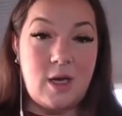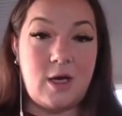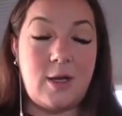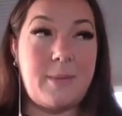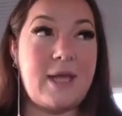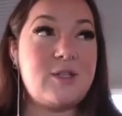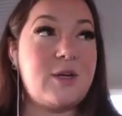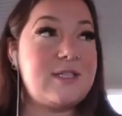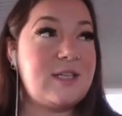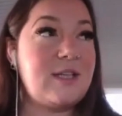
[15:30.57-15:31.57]
And so
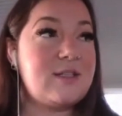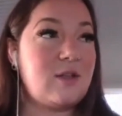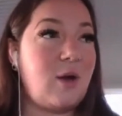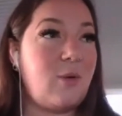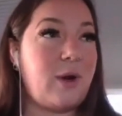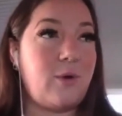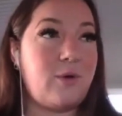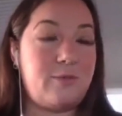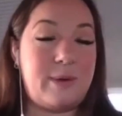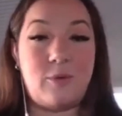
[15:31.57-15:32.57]
I see this a lot when I
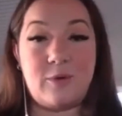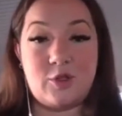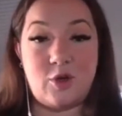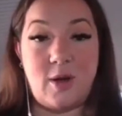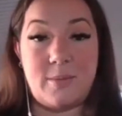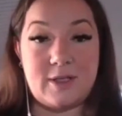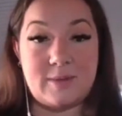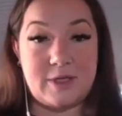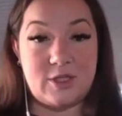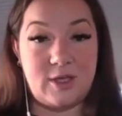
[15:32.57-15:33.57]
work with people with trauma,
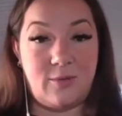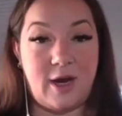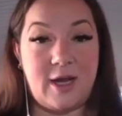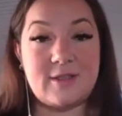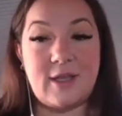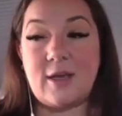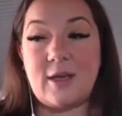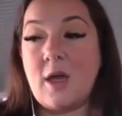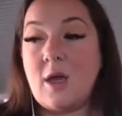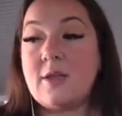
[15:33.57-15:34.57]
especially, right? It's
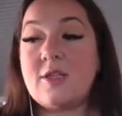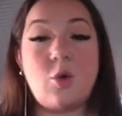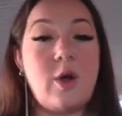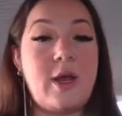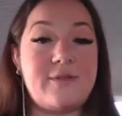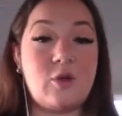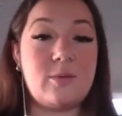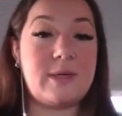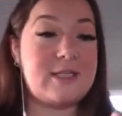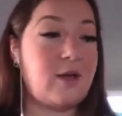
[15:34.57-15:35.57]
like the story I've
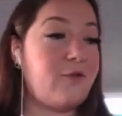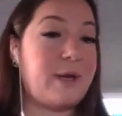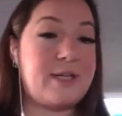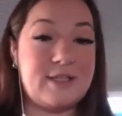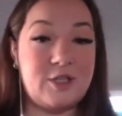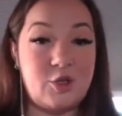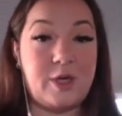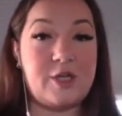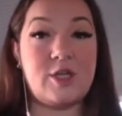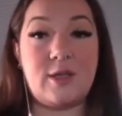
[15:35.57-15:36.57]
told myself about a
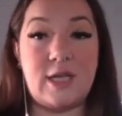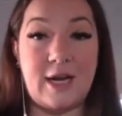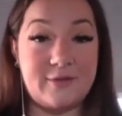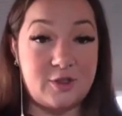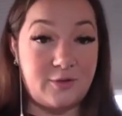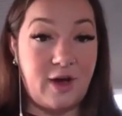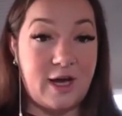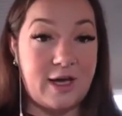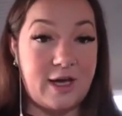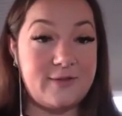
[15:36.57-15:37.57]
situation that I've
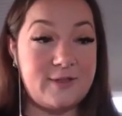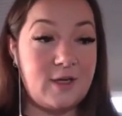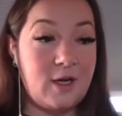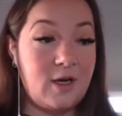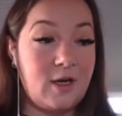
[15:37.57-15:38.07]
survived